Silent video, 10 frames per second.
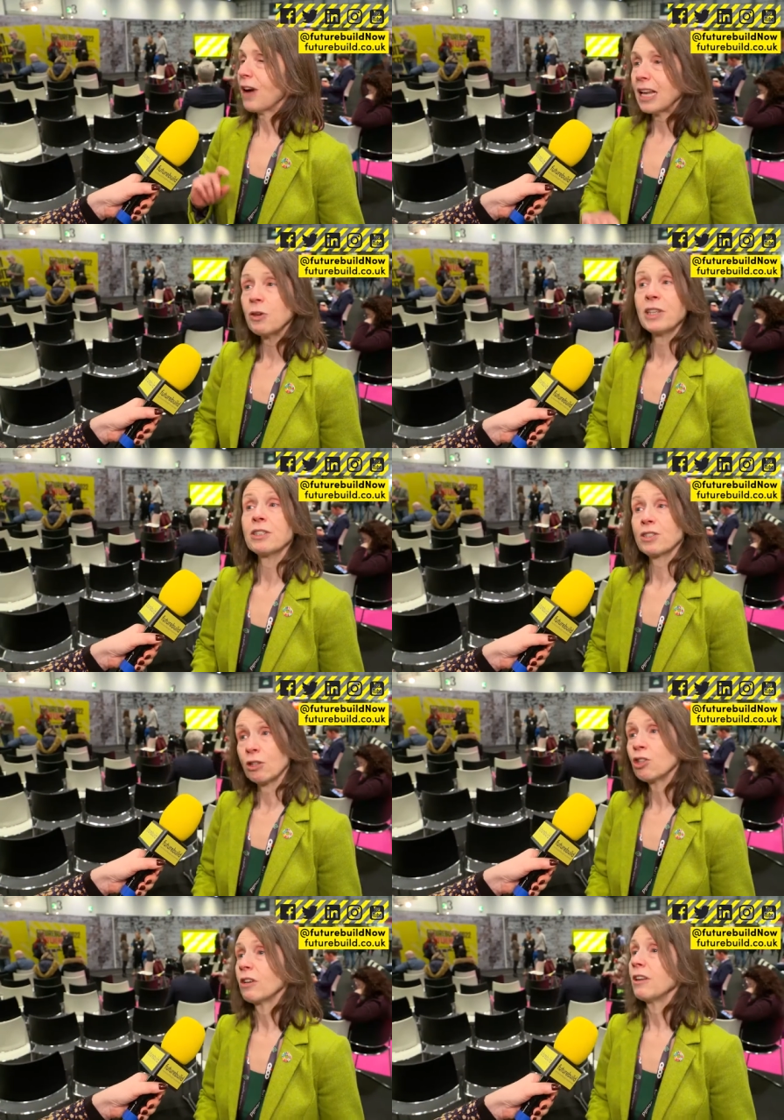valuing the
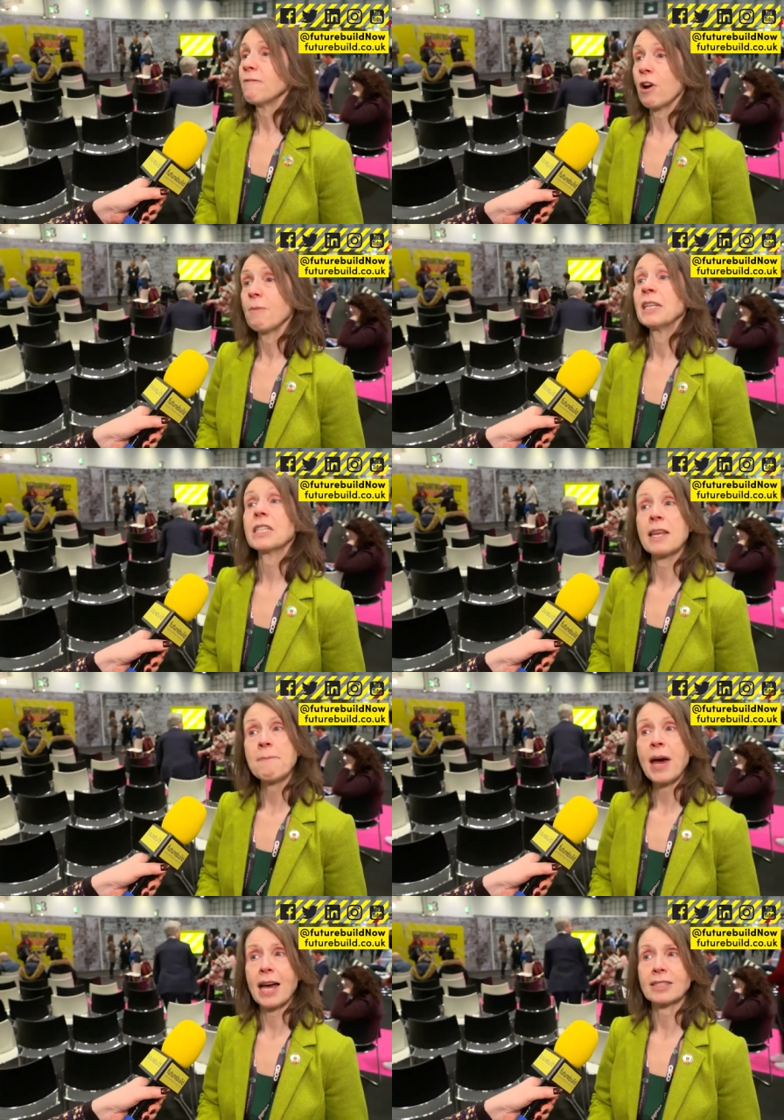social and environmental
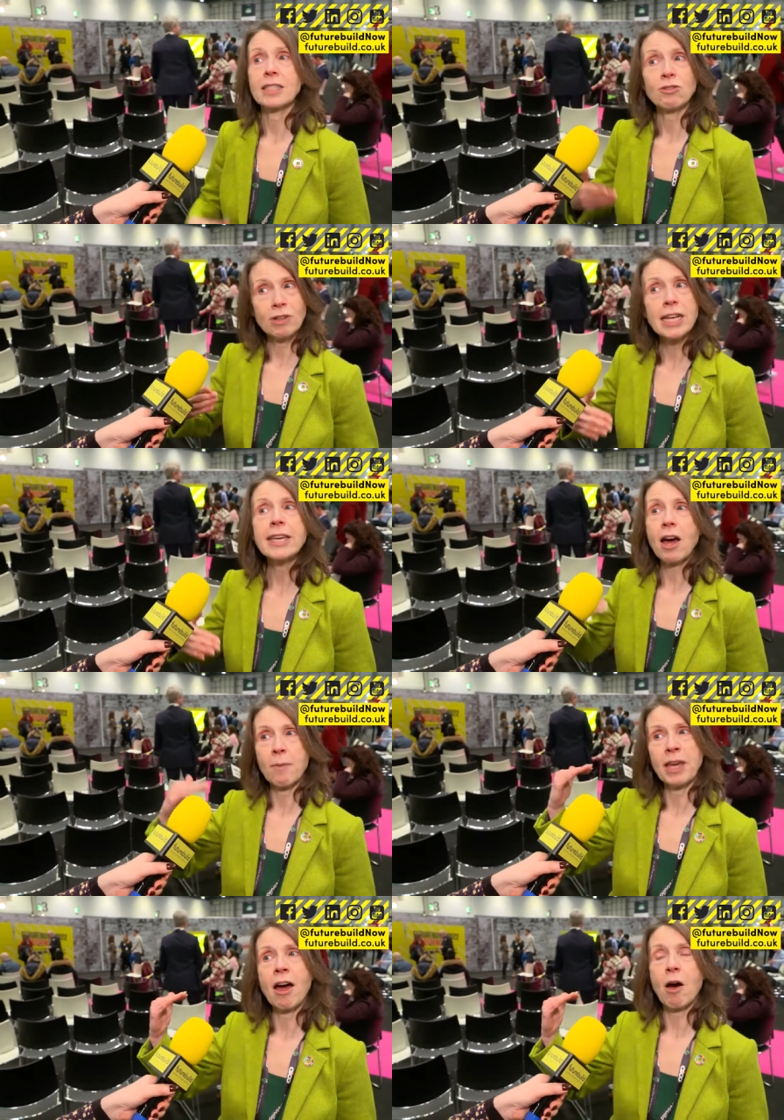impacts is really
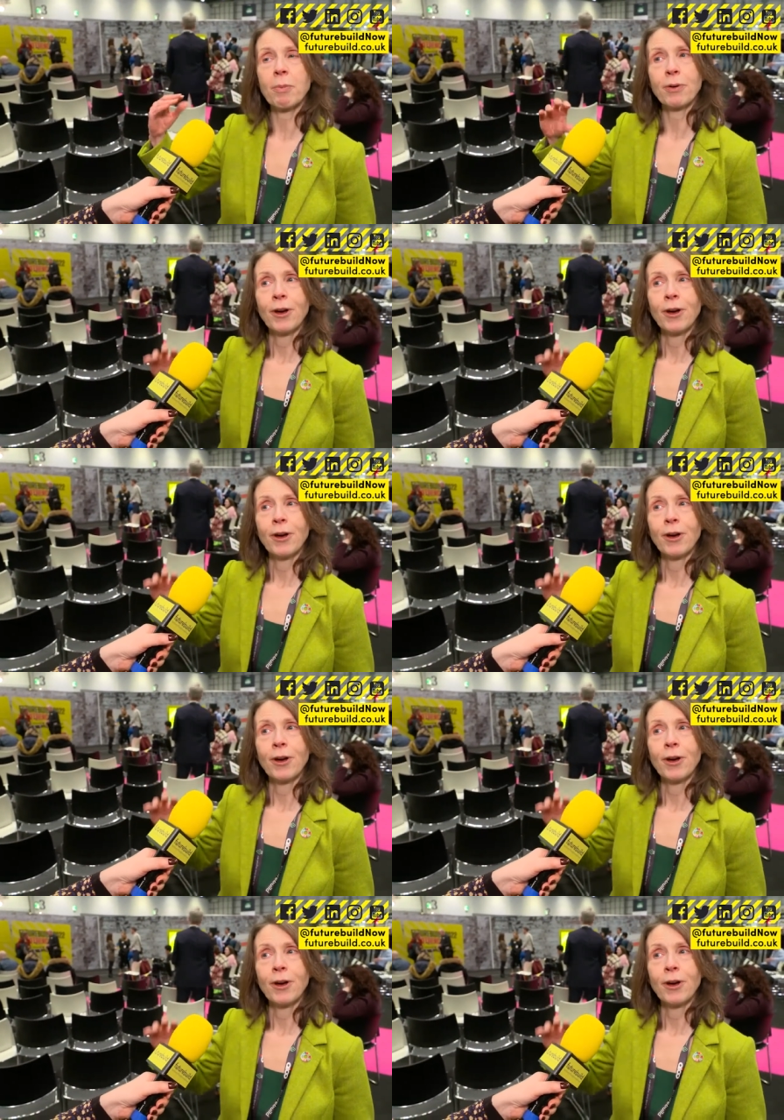coming up